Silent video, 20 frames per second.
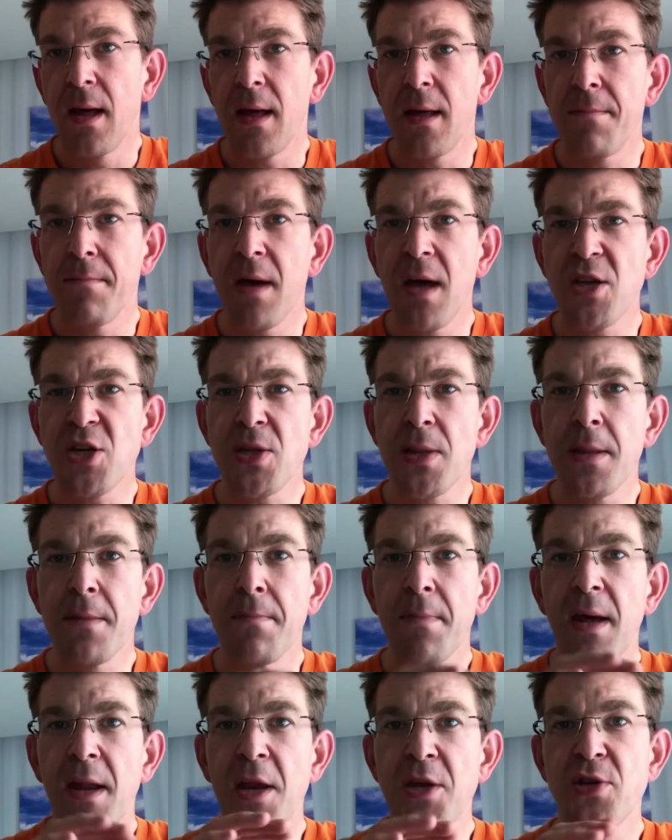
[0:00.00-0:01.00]
Imagine the
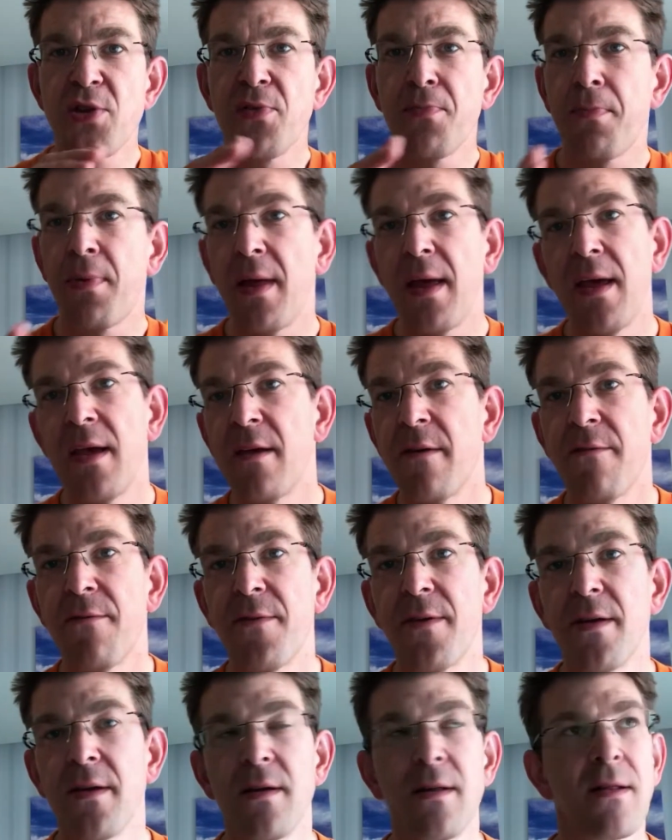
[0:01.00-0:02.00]
manager's playing
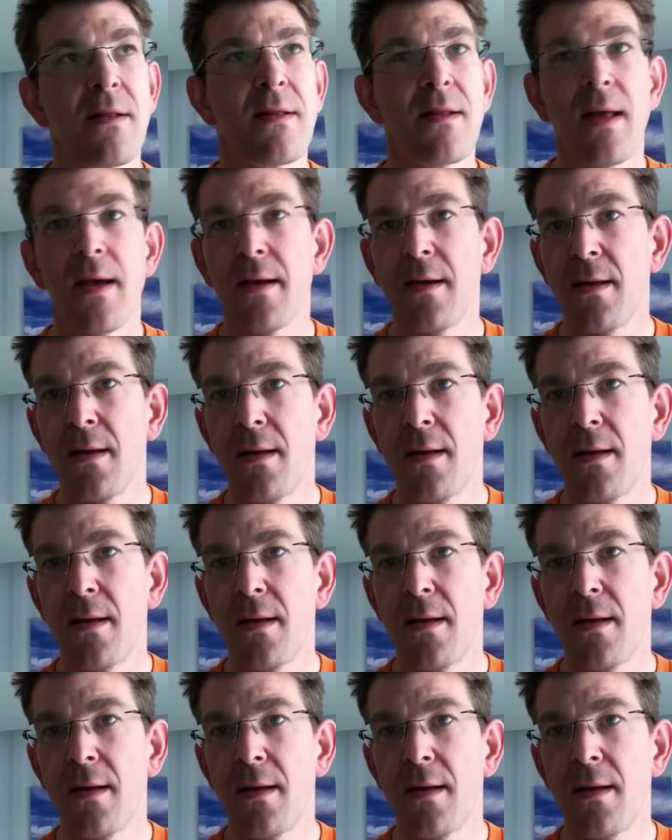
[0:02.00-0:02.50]
field like